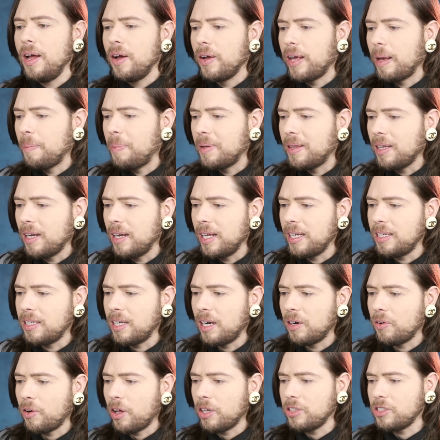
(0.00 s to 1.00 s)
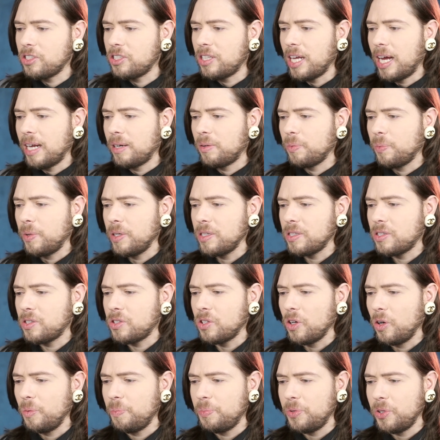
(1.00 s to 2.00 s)
Okay, but the Linda Ronstadt was
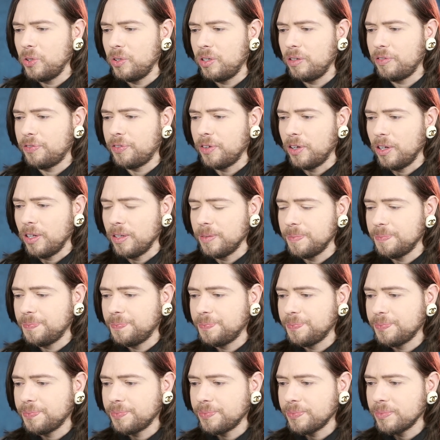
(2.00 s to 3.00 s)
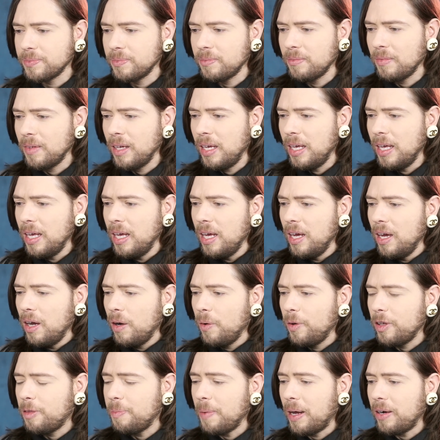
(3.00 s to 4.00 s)
so beautiful.
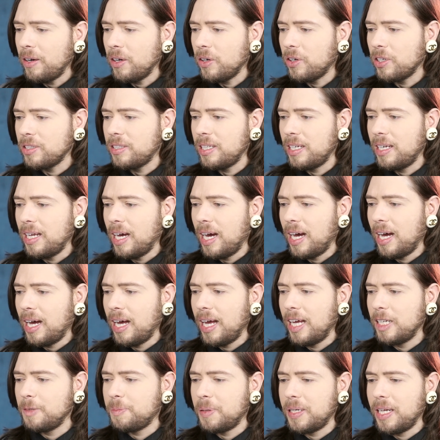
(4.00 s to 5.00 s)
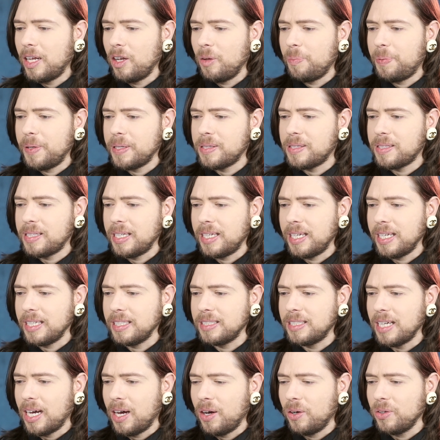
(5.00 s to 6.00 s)
With Marion Cotillard and Penelope
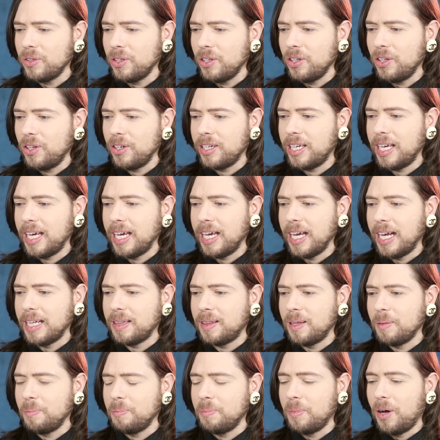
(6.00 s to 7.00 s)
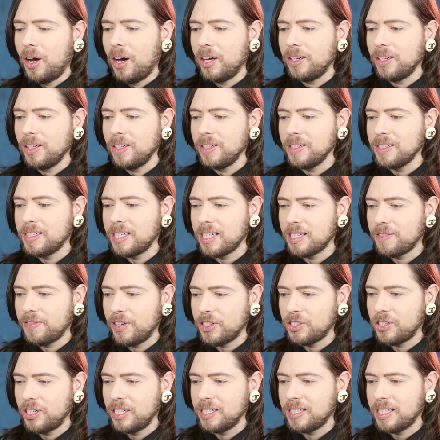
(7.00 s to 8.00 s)
sitting down looking at the models, says
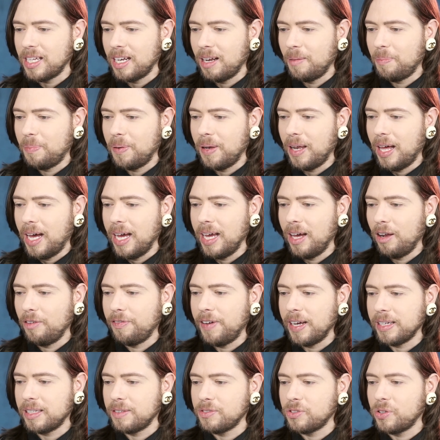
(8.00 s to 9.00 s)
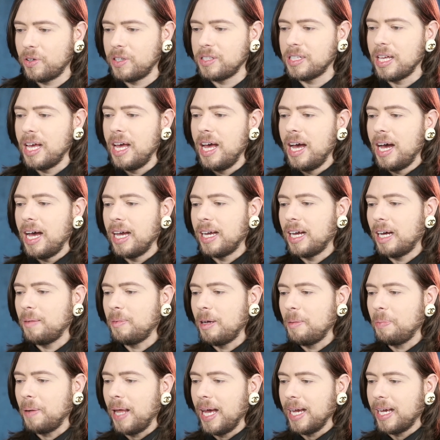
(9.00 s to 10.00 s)
Fashionista in La Playa. Olfactive stories. I got
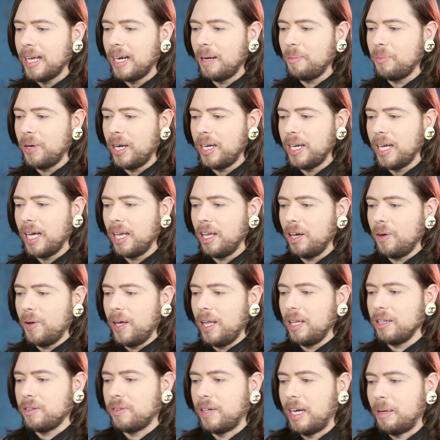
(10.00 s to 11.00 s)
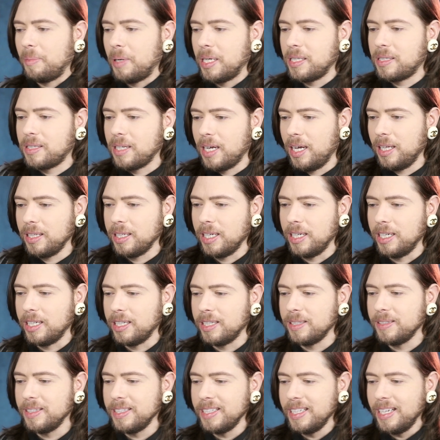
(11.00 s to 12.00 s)
my blanket, I'm ready, LOL. Grandma style
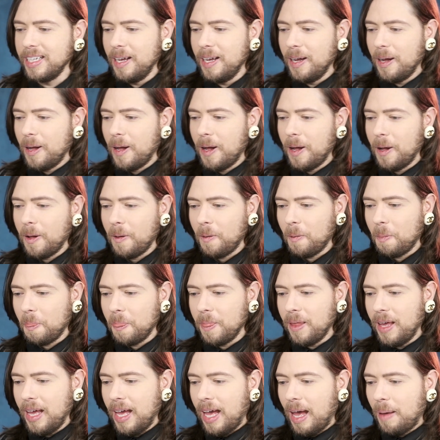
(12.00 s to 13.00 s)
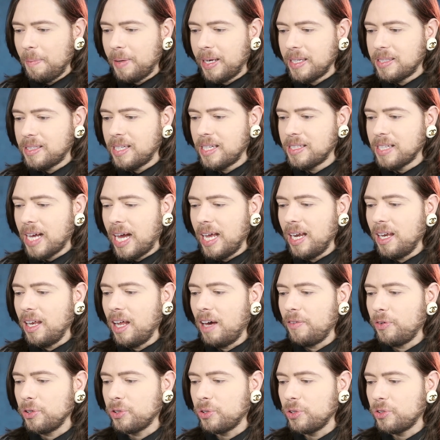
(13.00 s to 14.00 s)
here. MK says, I
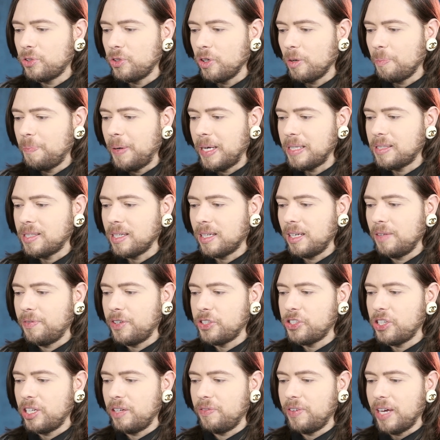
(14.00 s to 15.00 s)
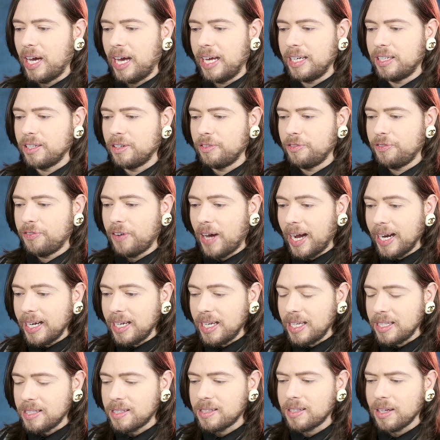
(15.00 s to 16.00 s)
love haute couture. Basically, Virginie Viard at her
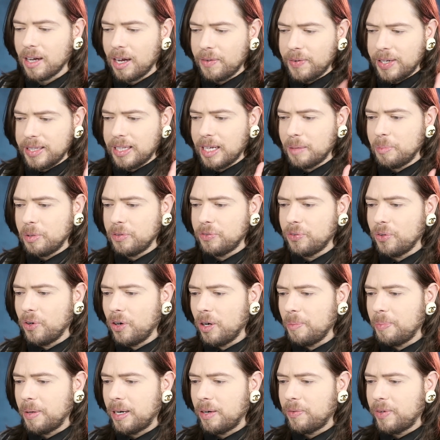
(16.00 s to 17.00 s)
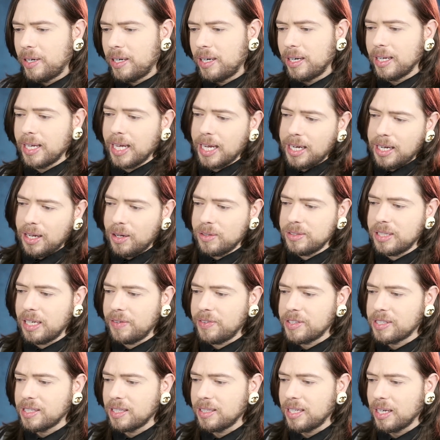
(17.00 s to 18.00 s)
finest. I read that before, but I read it again now.
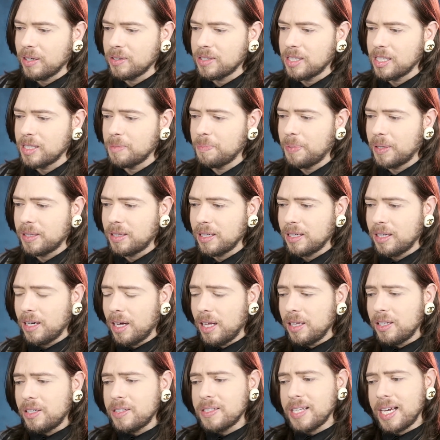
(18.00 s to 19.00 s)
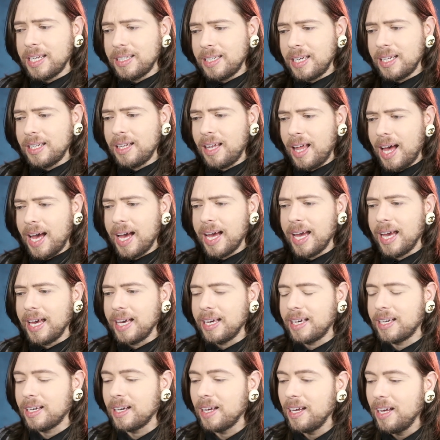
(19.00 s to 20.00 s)
David Santiago says, but the colors I did
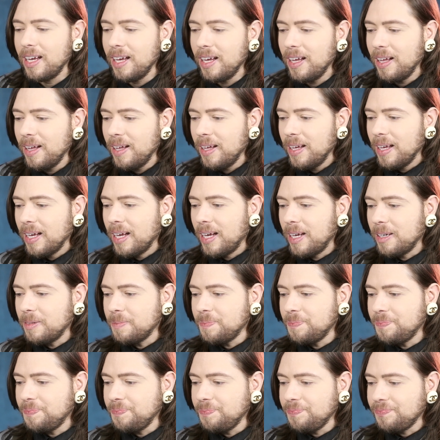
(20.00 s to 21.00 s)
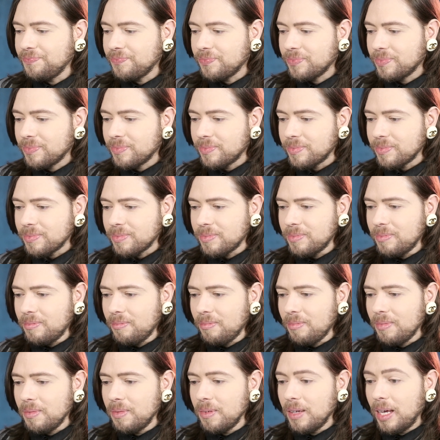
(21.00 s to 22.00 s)
like.
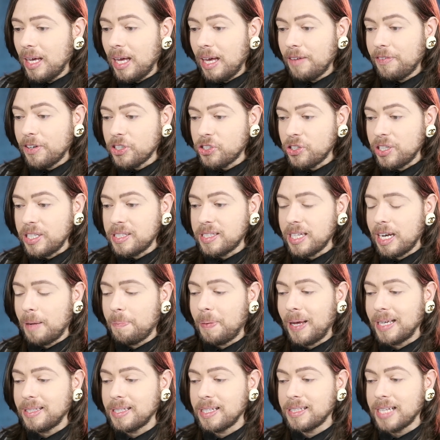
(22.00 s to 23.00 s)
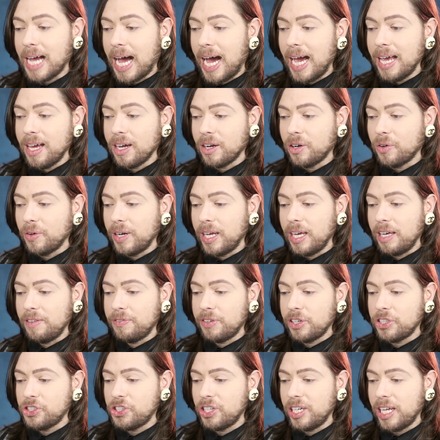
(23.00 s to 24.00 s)
Fashionista in La Playa says, I agree,
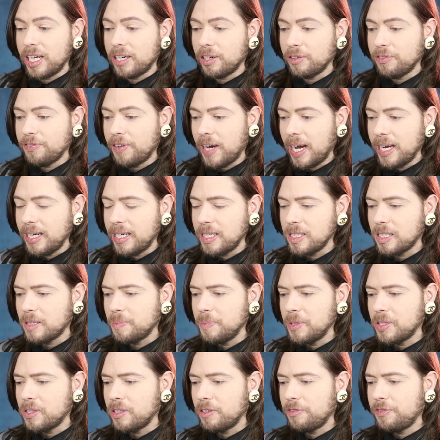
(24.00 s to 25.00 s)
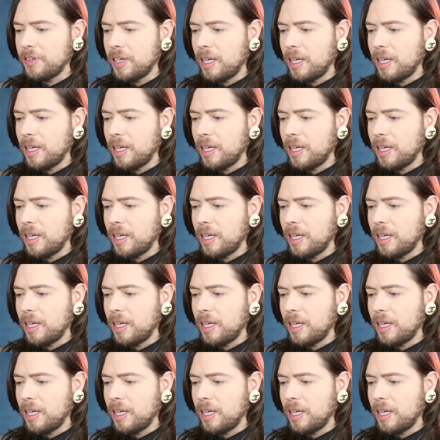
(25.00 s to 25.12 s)
Virginie at her finest. Mr.